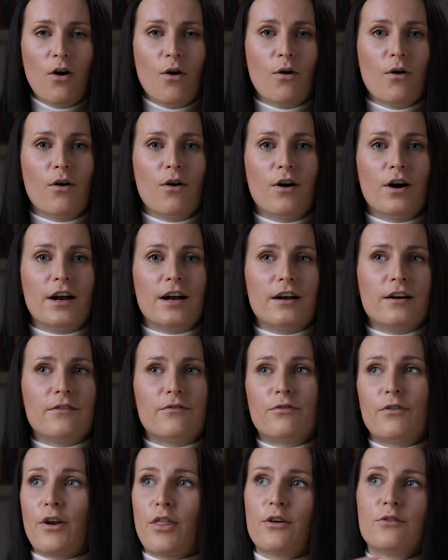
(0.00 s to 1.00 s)
or
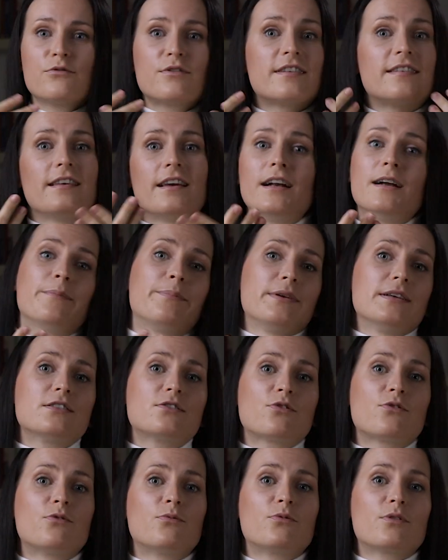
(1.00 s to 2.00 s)
for those
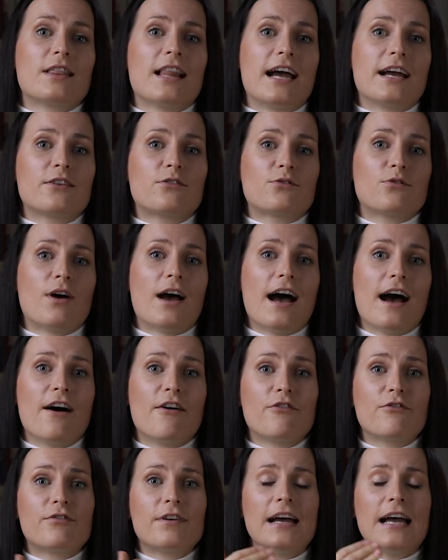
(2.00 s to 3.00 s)
therapists who would like to
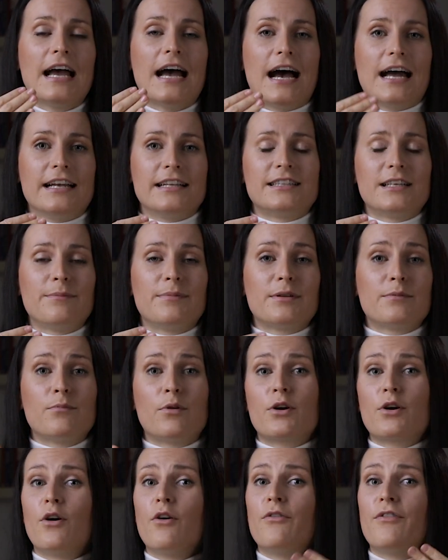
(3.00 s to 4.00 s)
have a little bit
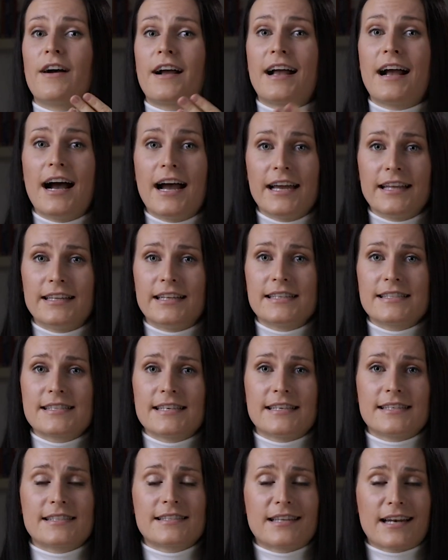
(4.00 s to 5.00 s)
more of a
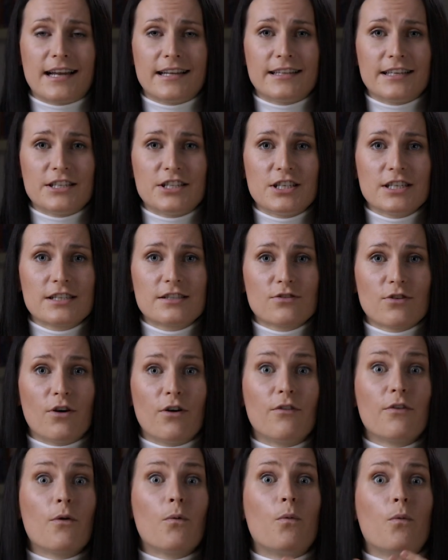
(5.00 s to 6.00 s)
guidance and strategies
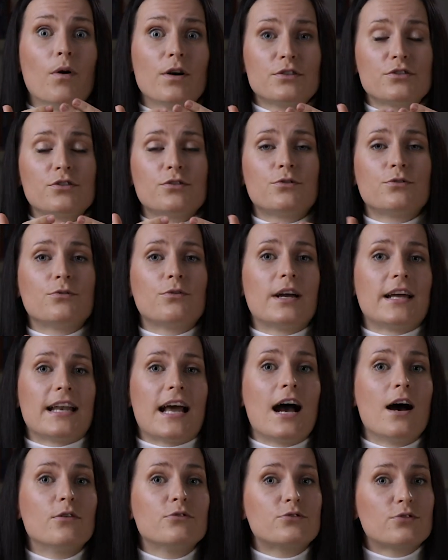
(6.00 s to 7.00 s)
of what to do and
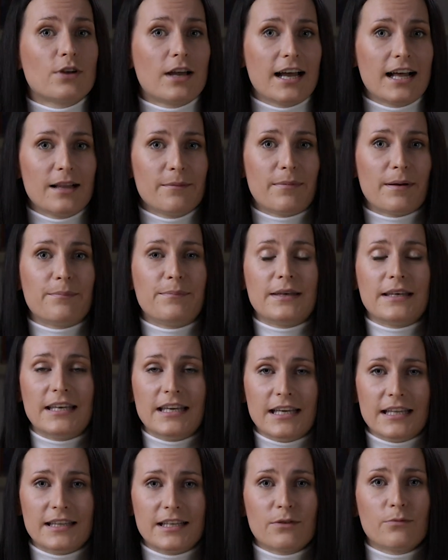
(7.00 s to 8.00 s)
how to help a
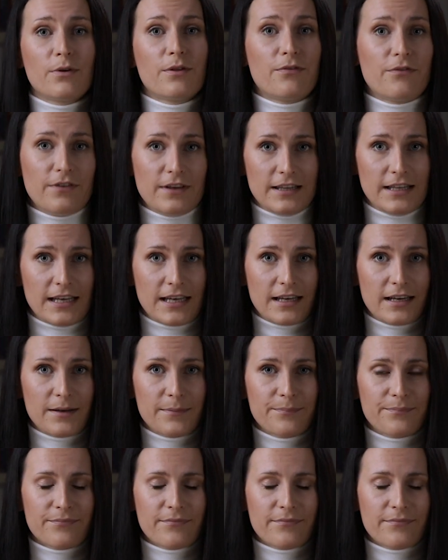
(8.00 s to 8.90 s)
picky eater with feeding.